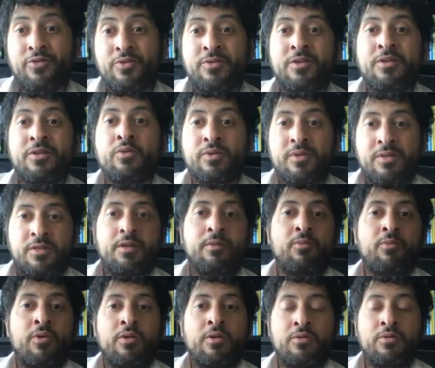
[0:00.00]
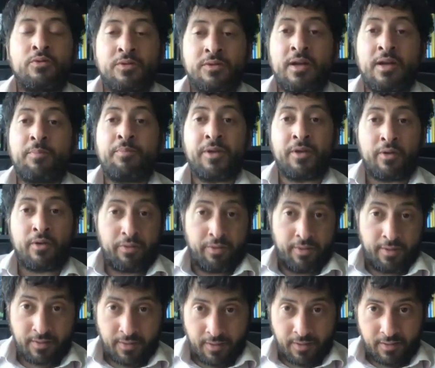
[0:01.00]
to deal with someone who's not being
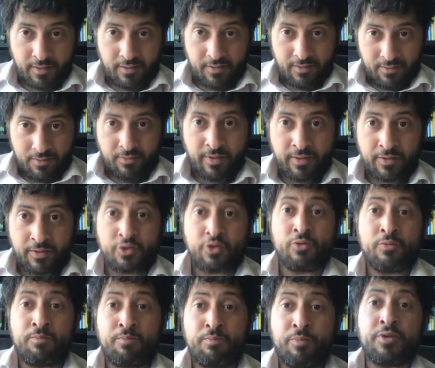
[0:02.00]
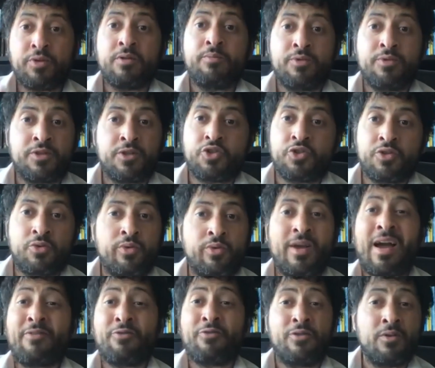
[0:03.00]
authentic, right? That you put in a position where you
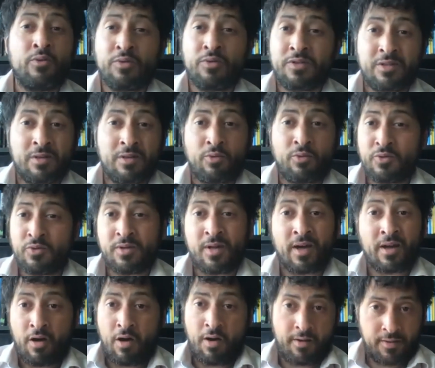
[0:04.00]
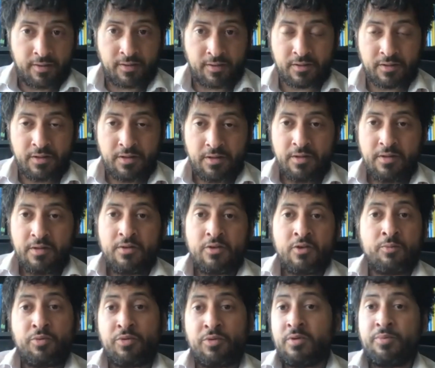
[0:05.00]
have to deal with someone who's not honest.
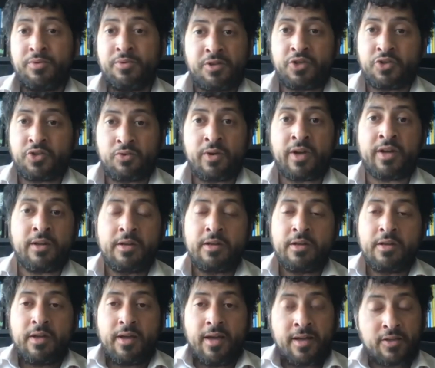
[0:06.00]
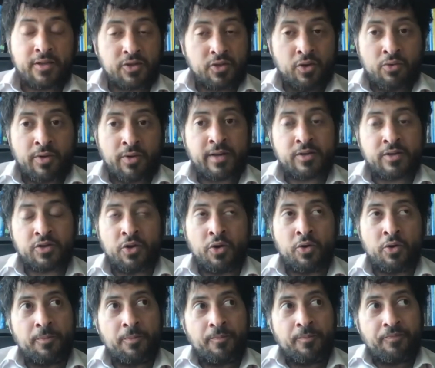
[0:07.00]
You put in a position, right? And so, right, and
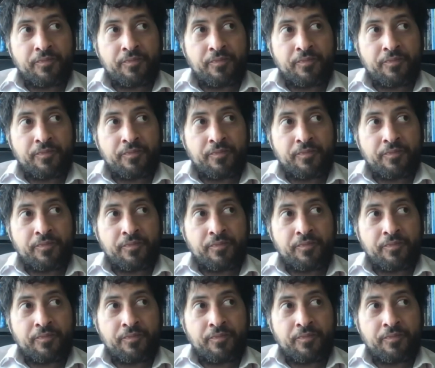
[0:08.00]
so